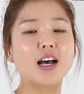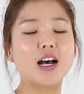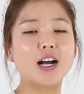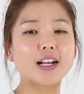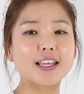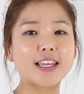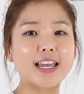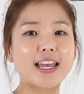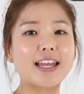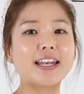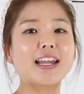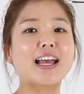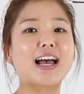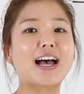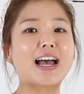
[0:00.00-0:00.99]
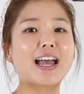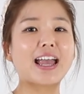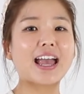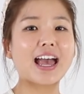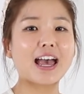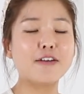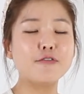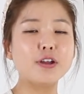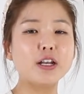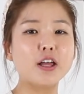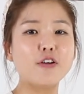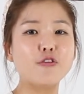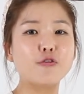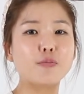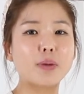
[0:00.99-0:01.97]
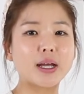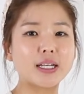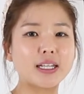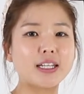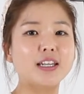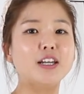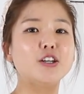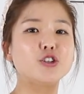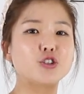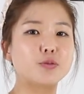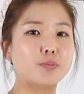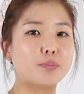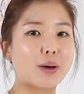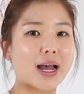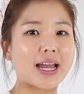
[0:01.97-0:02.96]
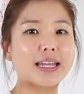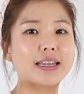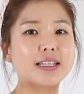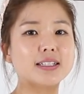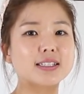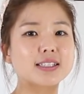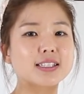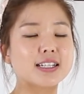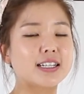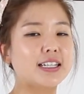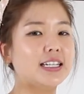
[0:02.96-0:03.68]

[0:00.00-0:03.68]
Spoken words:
Again, I have enough money to buy this.